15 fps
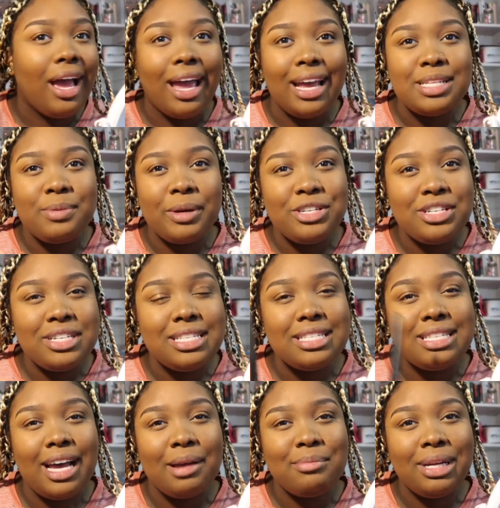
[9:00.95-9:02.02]
Especially
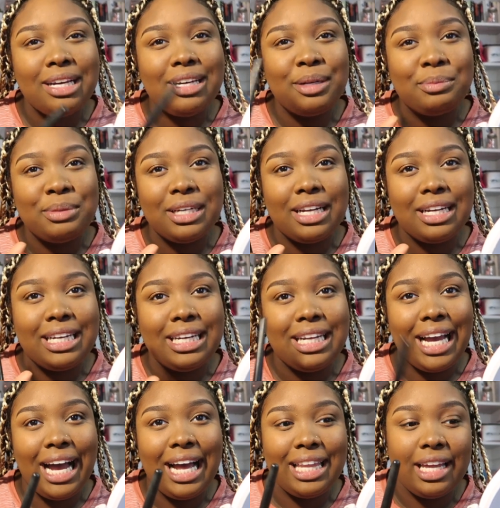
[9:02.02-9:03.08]
since I'm not going to put on
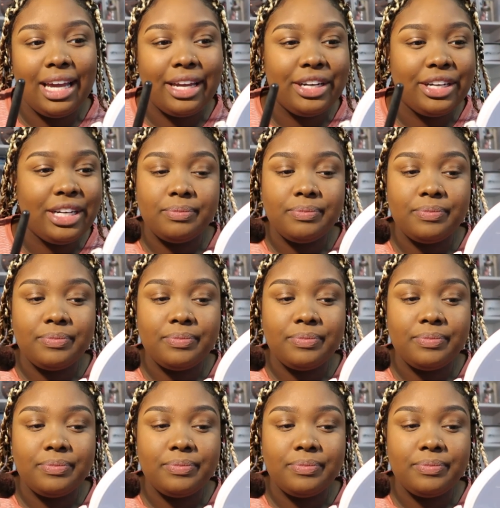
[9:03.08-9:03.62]
highlighter.